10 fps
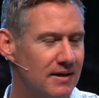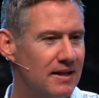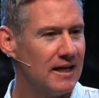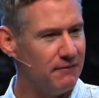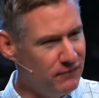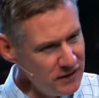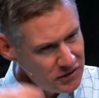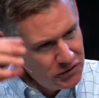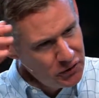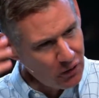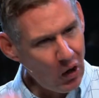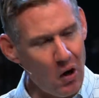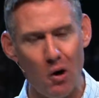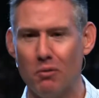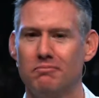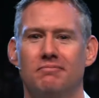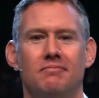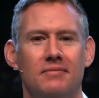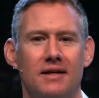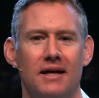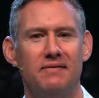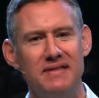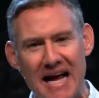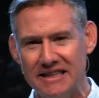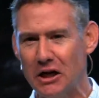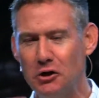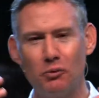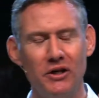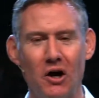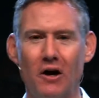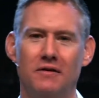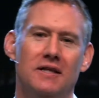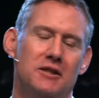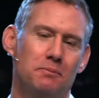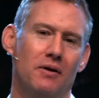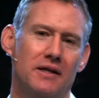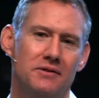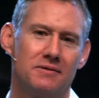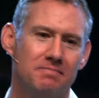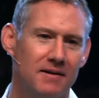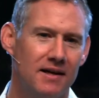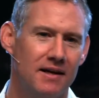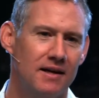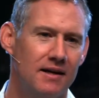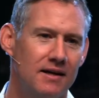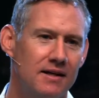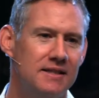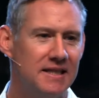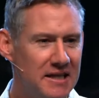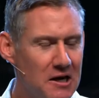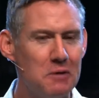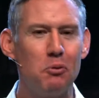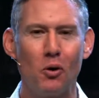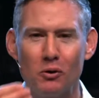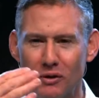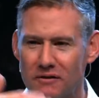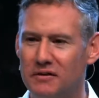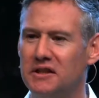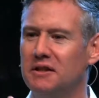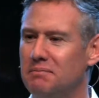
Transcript: Like, if this is your home, and that's how you regard this place, to get on board with the vision,